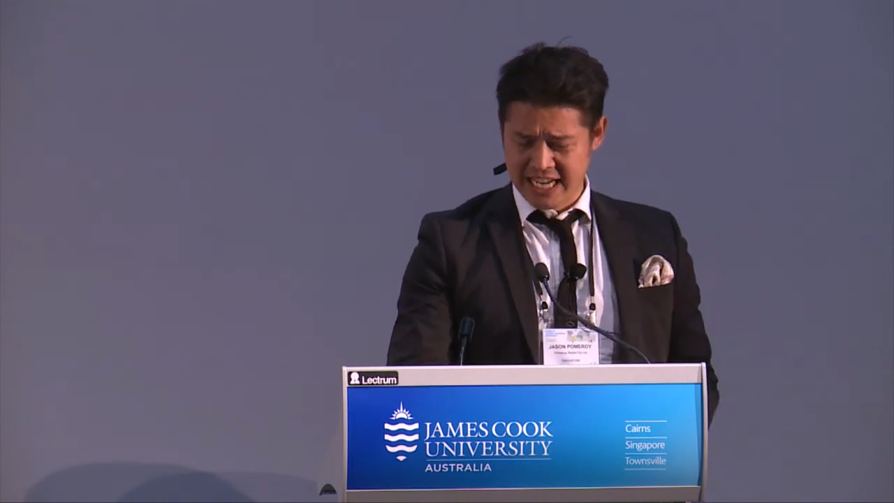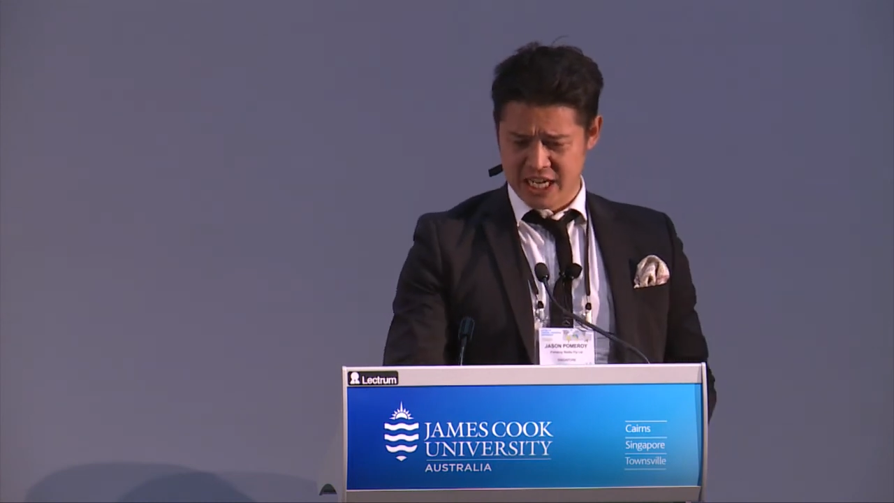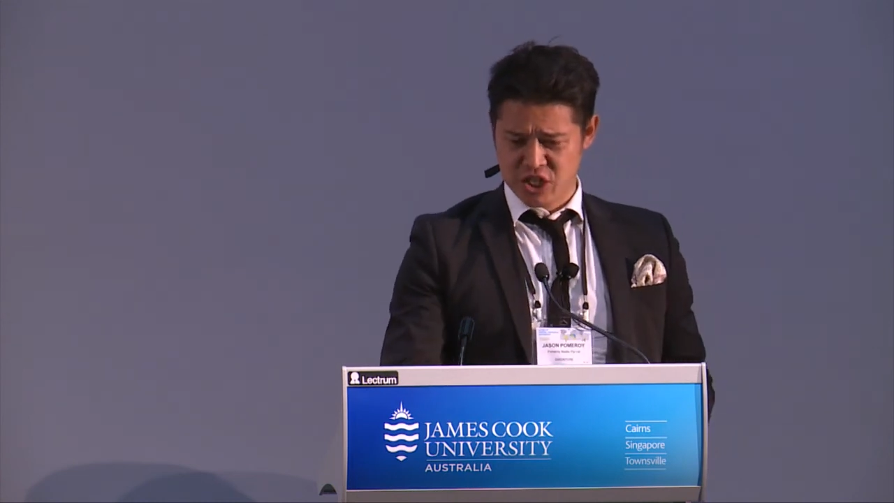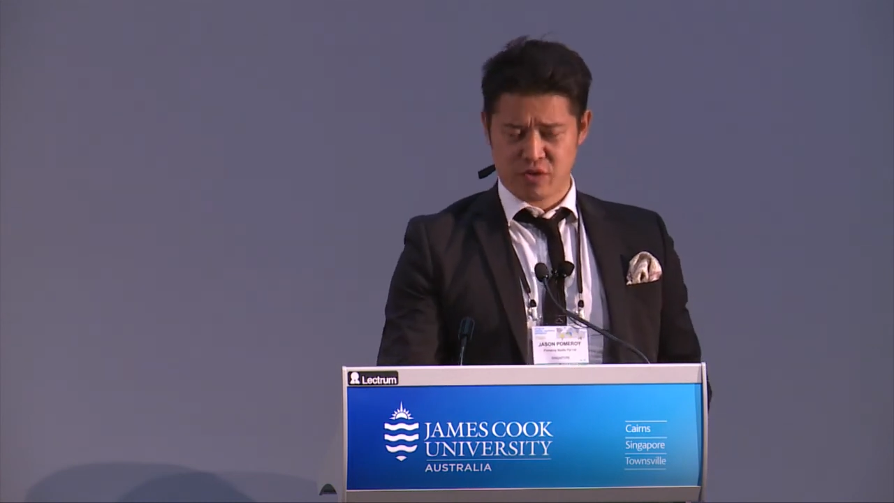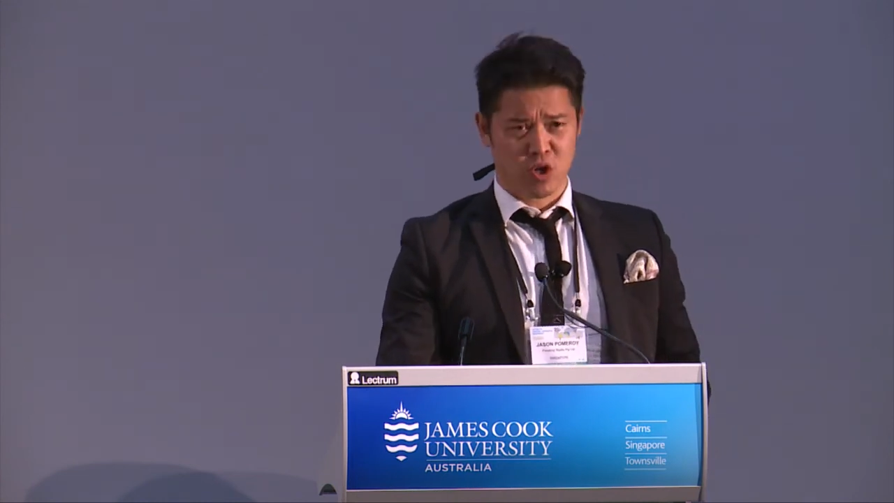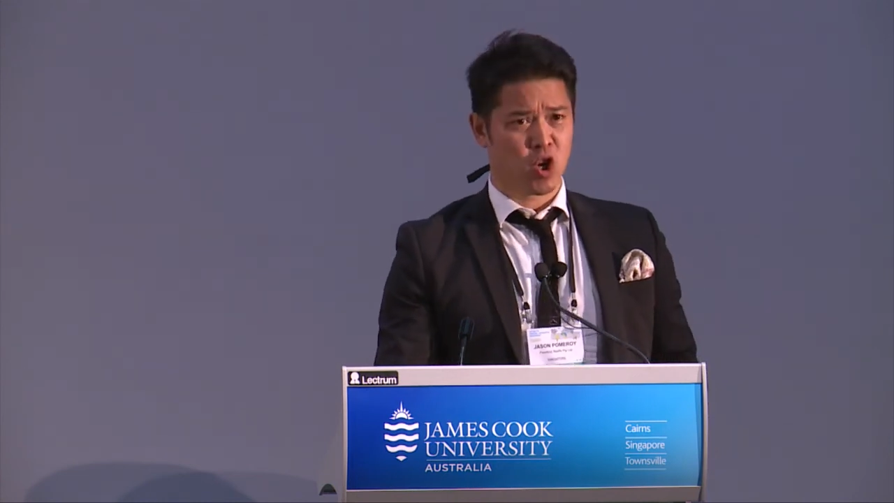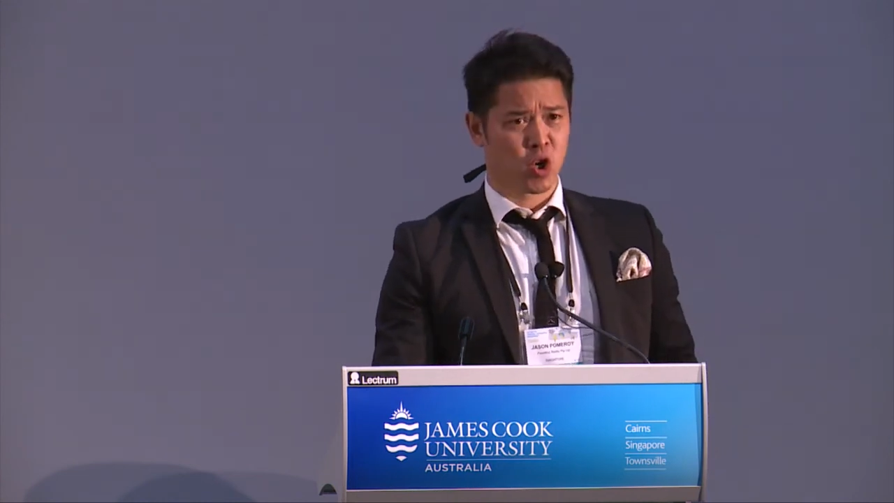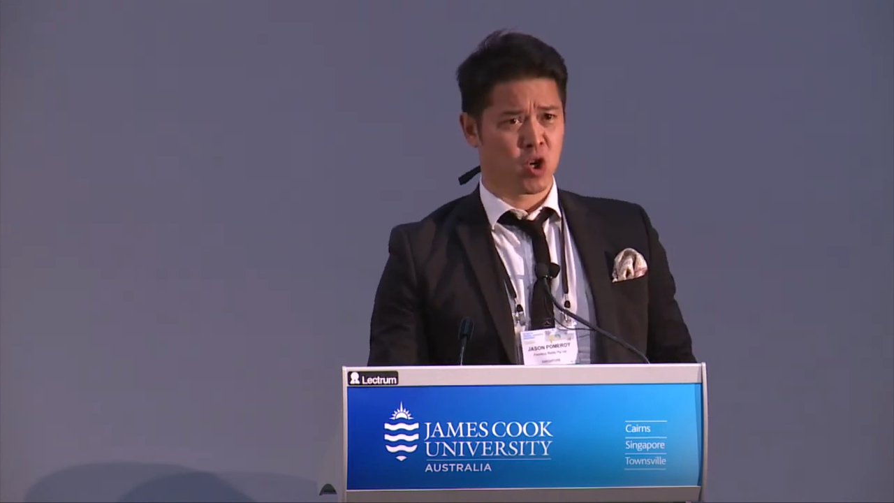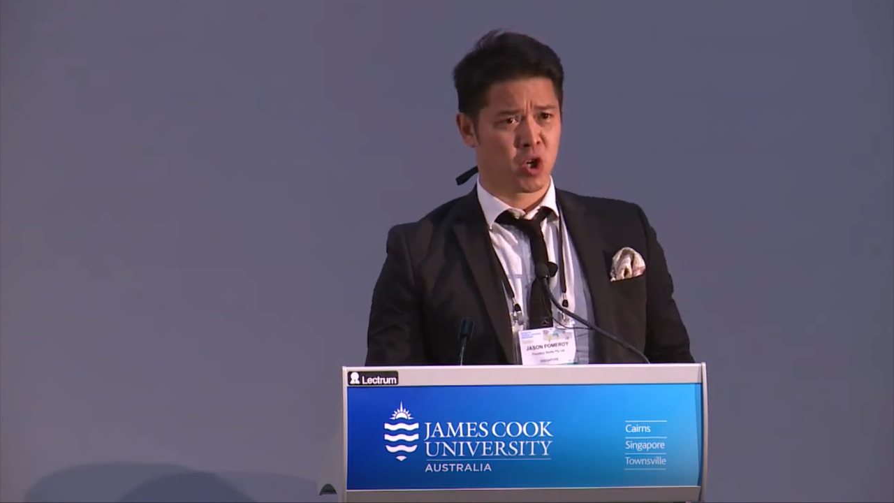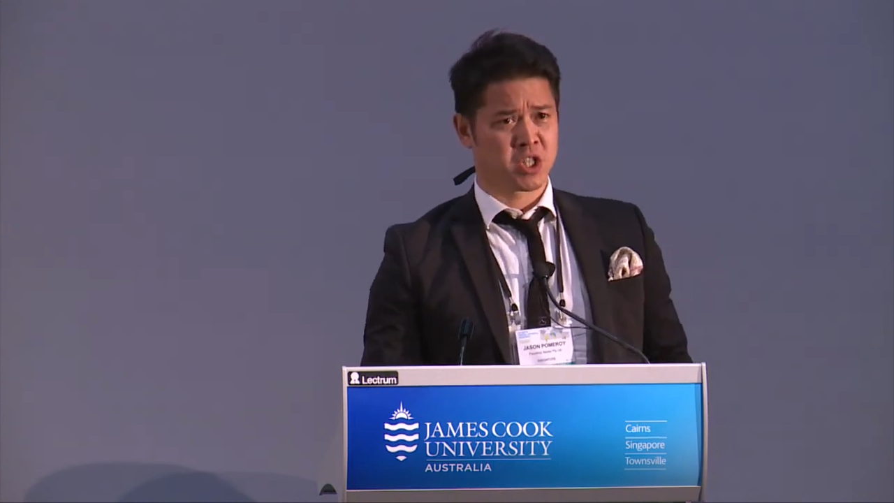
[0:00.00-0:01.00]
itch for a
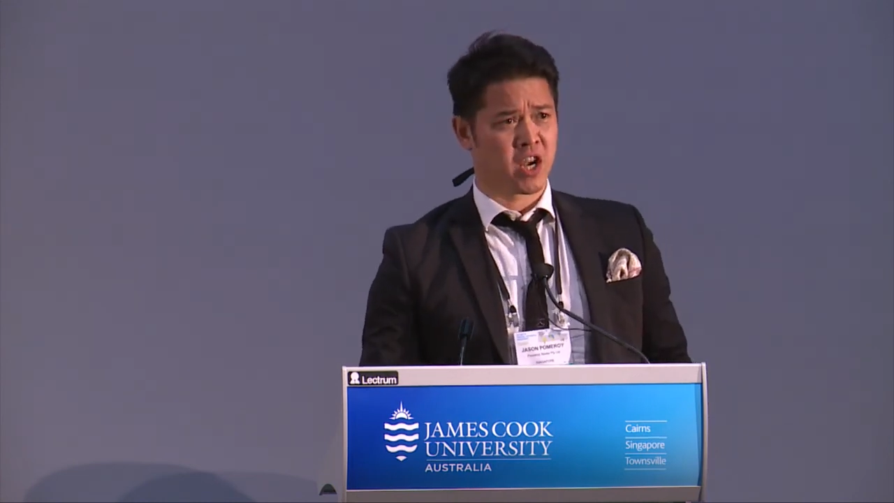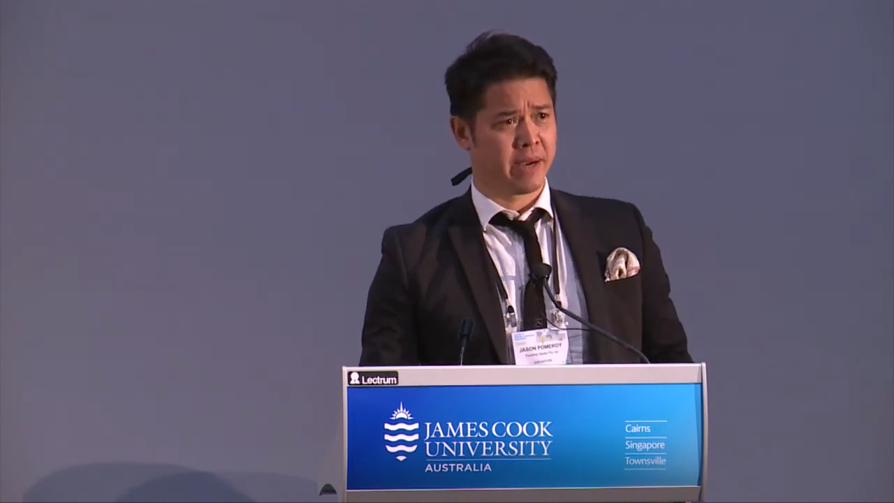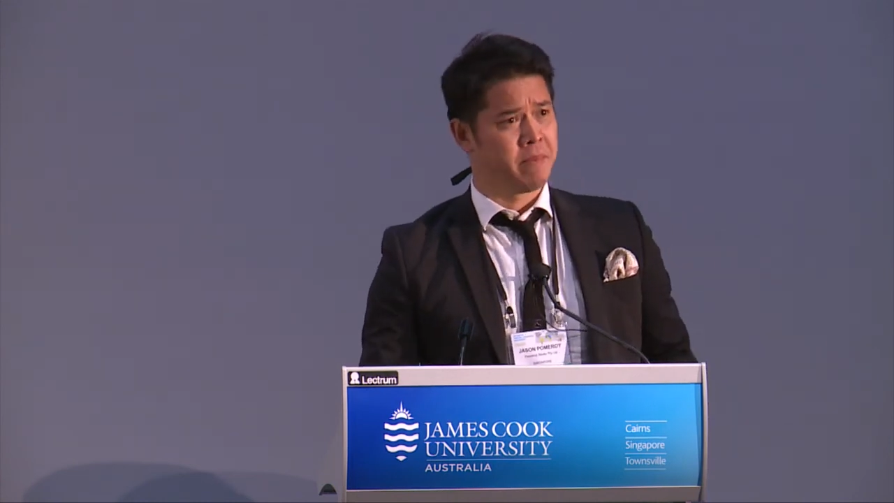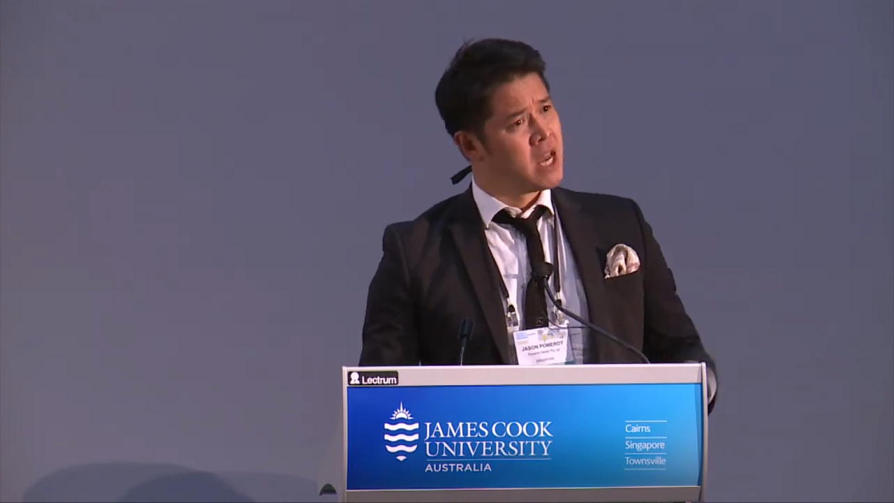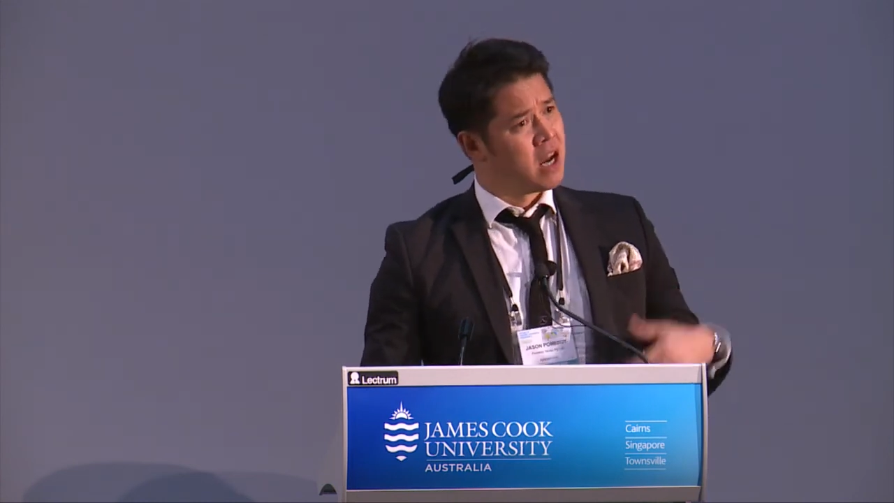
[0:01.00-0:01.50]
long, long time.